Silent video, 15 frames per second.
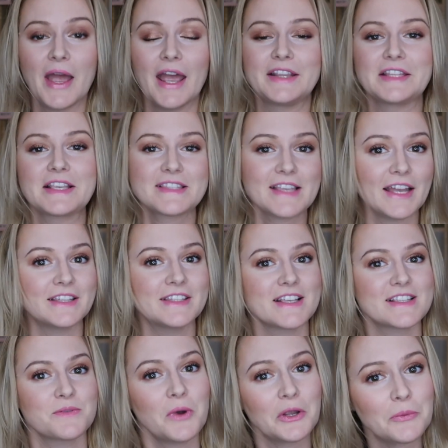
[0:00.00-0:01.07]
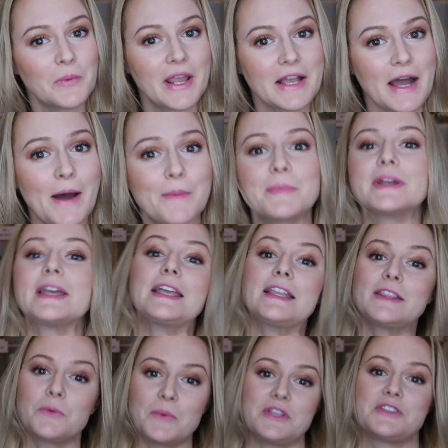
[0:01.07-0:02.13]
and the sun doesn't want to wake up
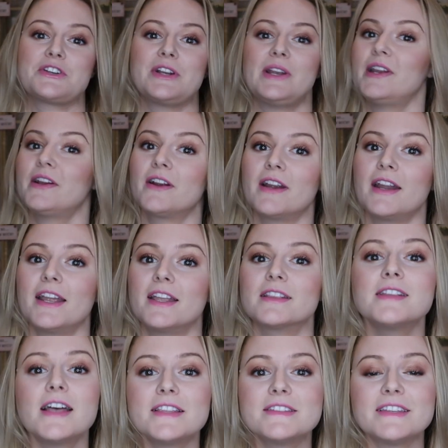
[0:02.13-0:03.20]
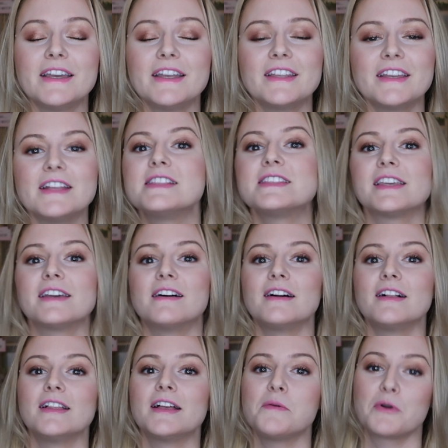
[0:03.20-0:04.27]
in the winter here in London
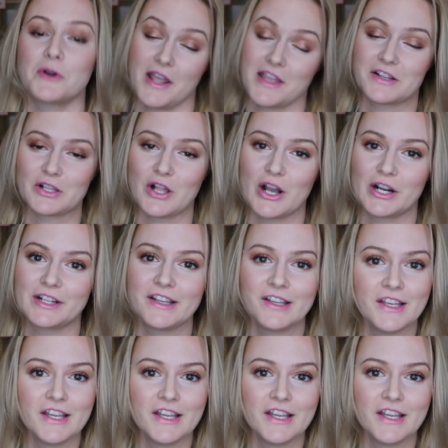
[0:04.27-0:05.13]
until about 8 o'clock.